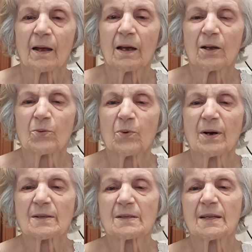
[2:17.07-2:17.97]
It
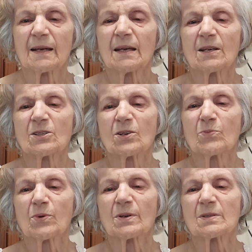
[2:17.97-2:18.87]
was the kitchen
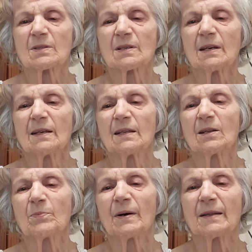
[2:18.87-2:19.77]
was
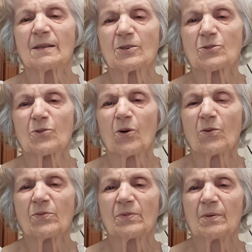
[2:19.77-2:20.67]
heated by the
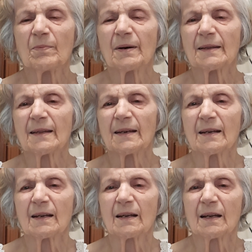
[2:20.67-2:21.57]
stove, by
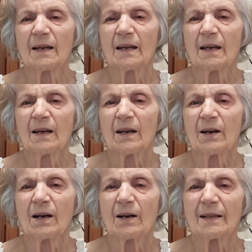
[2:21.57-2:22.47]
the
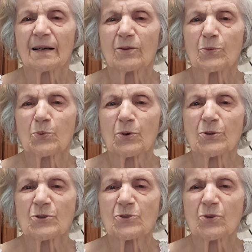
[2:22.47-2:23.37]
wood
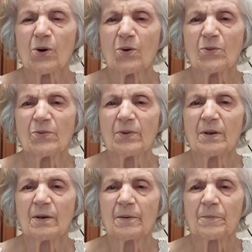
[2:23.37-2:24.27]
stove.
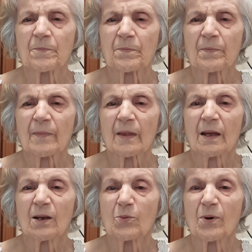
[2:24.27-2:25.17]

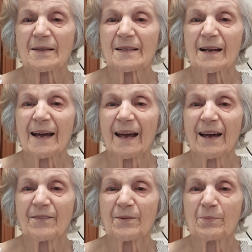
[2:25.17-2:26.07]
It was a
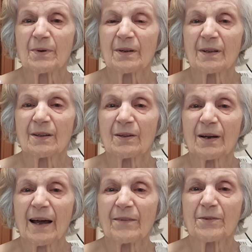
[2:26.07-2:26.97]

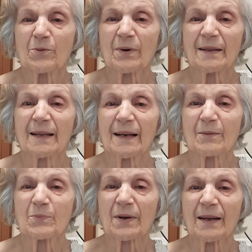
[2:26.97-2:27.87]
heavy one like
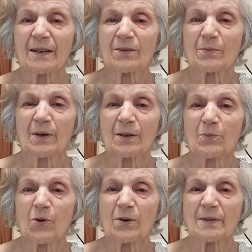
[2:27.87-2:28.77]
brick and
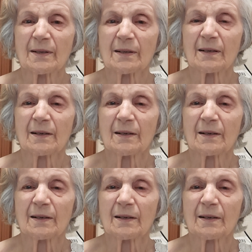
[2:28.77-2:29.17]
mortar.